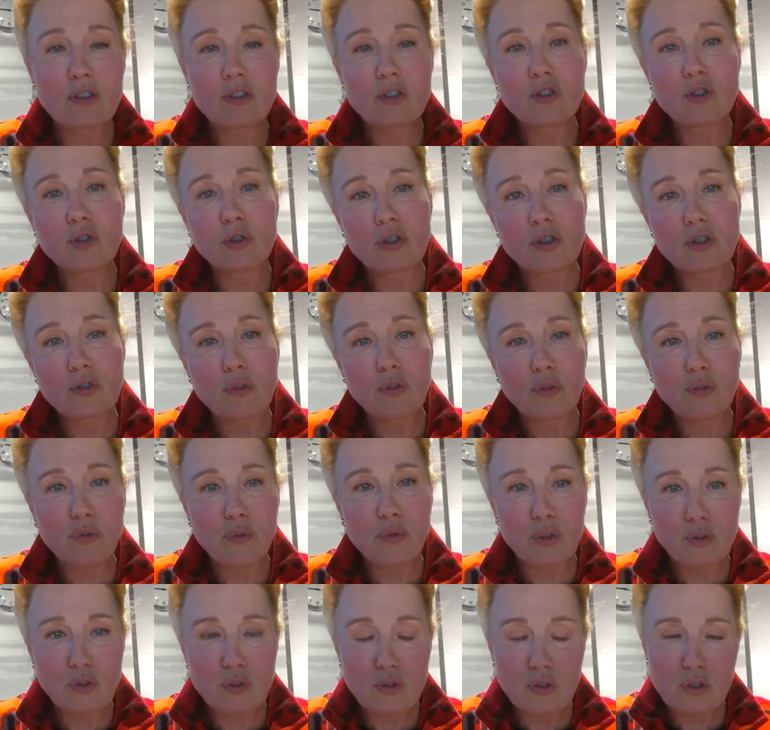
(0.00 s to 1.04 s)
George
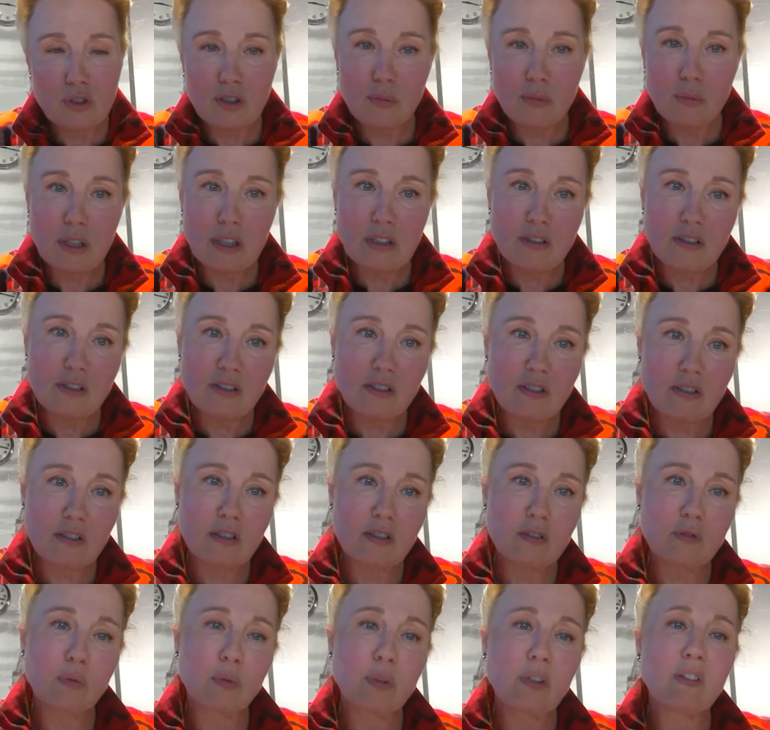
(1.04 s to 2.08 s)
referred to some
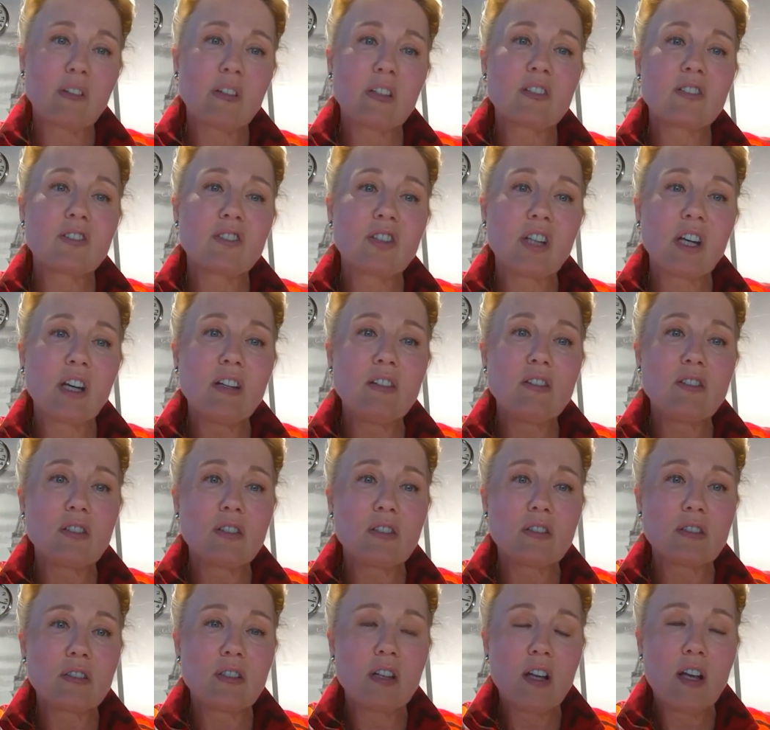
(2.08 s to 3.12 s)
instances with exchanges.